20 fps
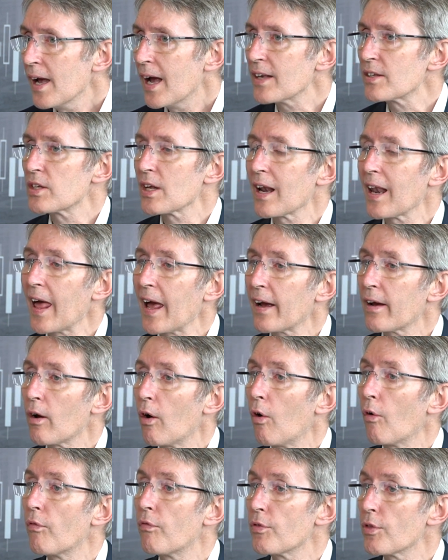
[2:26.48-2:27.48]
it's a lack
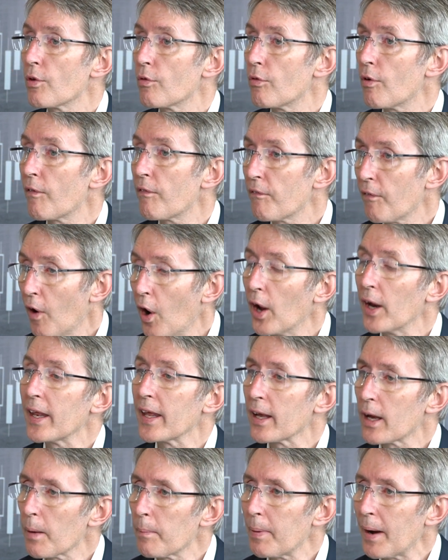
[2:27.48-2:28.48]
of the
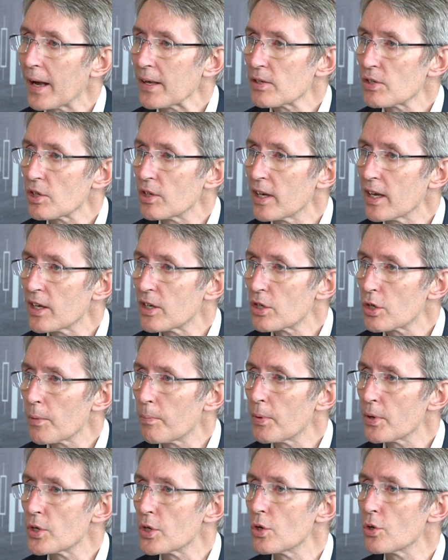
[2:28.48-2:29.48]
refining capacity to
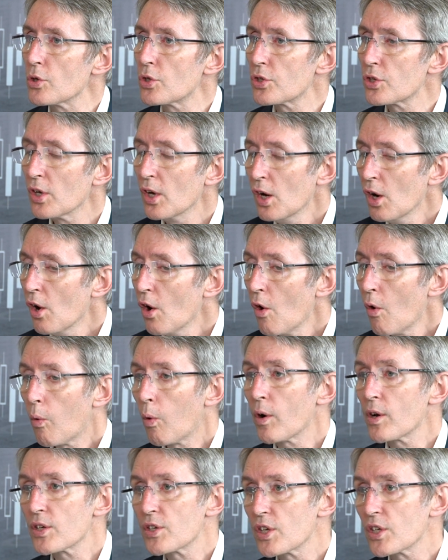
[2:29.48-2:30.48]
produce
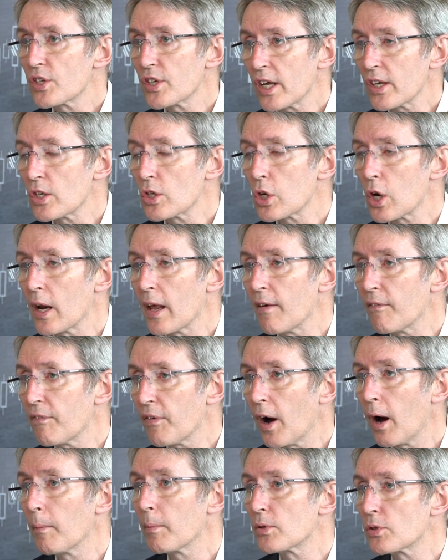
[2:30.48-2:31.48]
what is essentially a
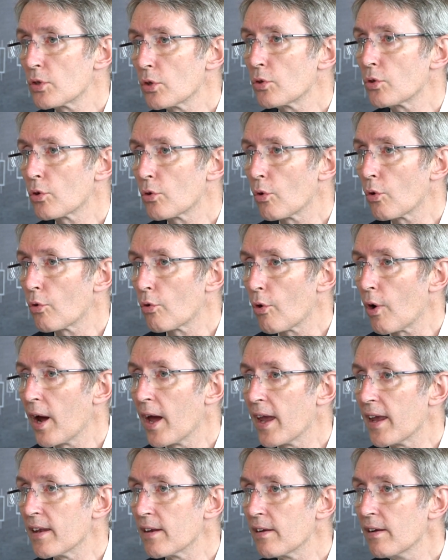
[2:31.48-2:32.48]
pharmaceutical
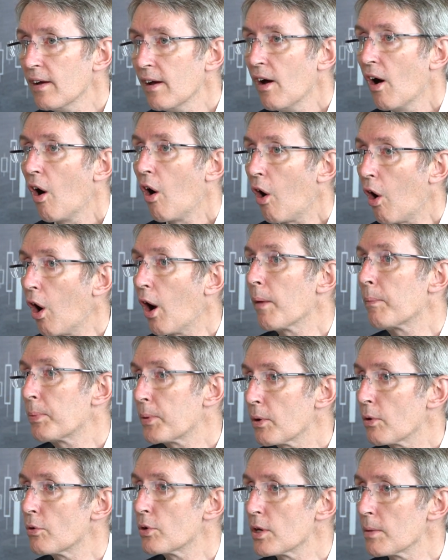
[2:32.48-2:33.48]
grade, high
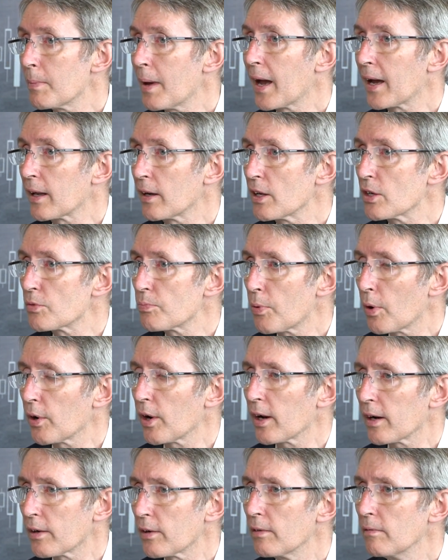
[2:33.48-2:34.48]
purity manganese
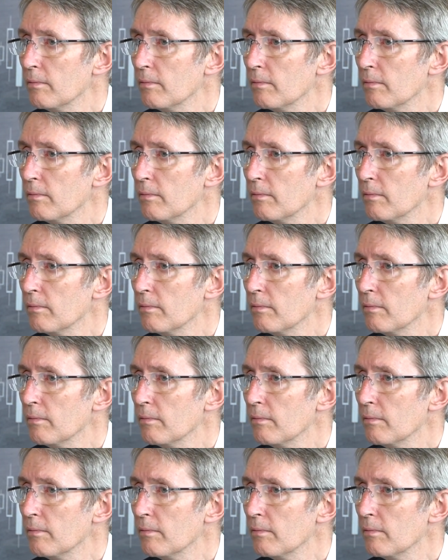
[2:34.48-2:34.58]
product.